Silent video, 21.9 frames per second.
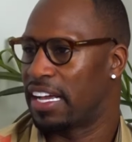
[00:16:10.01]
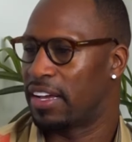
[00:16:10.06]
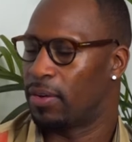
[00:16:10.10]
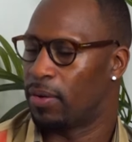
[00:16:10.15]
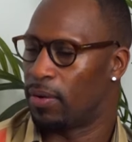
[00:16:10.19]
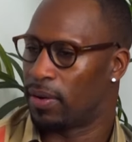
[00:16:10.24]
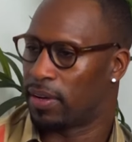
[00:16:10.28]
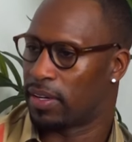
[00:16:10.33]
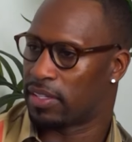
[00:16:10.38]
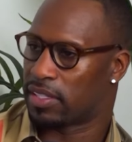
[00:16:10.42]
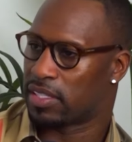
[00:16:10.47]

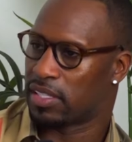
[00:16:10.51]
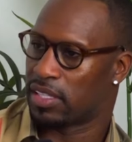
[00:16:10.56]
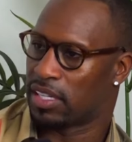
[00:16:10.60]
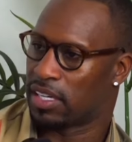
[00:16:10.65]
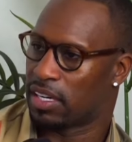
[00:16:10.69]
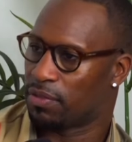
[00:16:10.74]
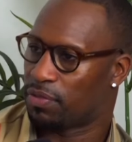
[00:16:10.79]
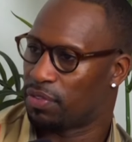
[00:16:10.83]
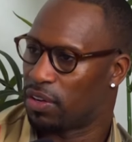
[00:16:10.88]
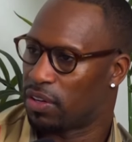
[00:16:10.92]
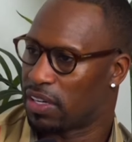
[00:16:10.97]
going into
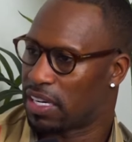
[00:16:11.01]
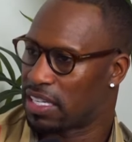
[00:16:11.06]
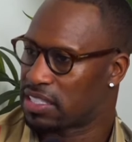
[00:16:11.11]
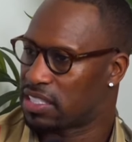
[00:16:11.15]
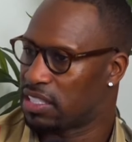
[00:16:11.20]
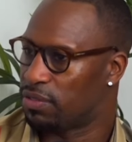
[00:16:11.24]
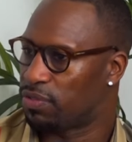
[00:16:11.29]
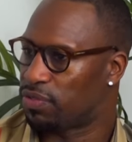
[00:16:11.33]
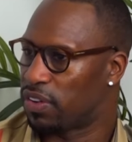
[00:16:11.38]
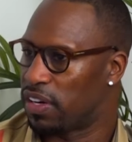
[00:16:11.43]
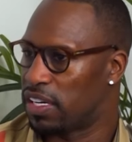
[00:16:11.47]
the NFL and I
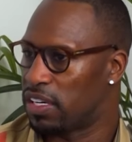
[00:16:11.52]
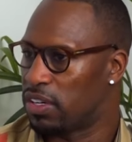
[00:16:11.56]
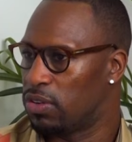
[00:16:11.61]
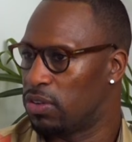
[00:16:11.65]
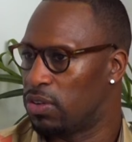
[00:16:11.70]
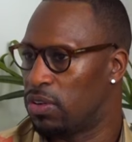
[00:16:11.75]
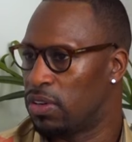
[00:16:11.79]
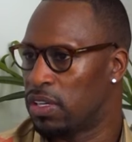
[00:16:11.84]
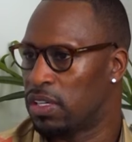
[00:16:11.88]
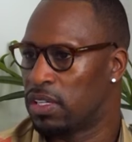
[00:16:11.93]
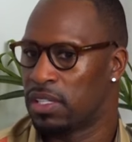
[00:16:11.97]
see Frank
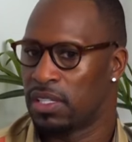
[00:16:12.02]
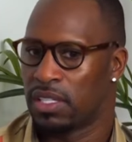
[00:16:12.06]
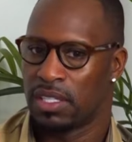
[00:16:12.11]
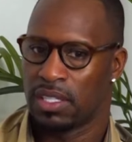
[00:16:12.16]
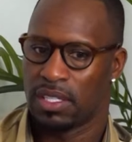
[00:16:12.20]
Gore